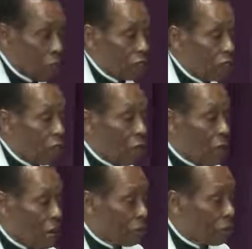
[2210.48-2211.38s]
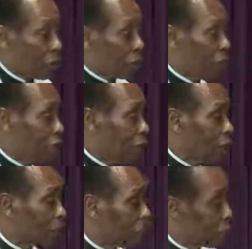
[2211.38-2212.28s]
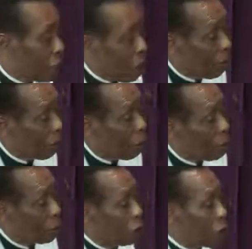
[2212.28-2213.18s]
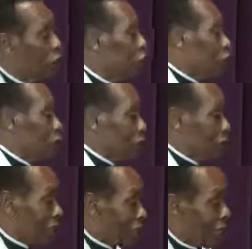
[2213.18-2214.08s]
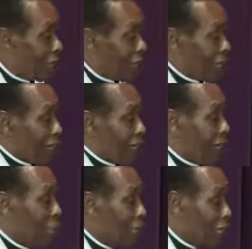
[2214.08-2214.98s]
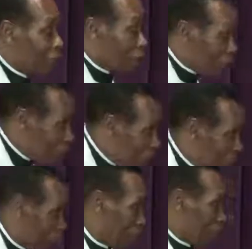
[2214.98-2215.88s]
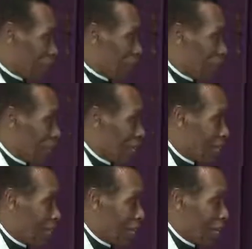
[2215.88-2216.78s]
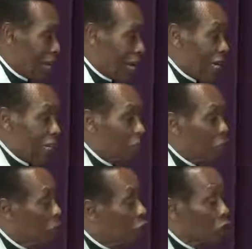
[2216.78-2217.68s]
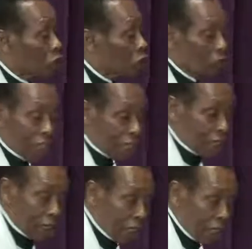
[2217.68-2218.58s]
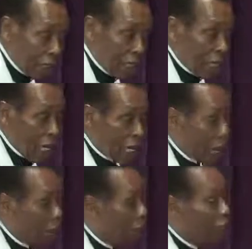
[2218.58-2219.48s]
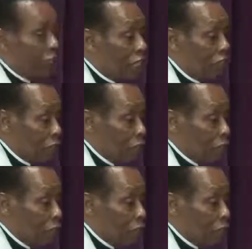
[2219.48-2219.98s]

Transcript: So I'm spending all this time to teach you the ways of wisdom. I can preach Jesus here. I can deliver.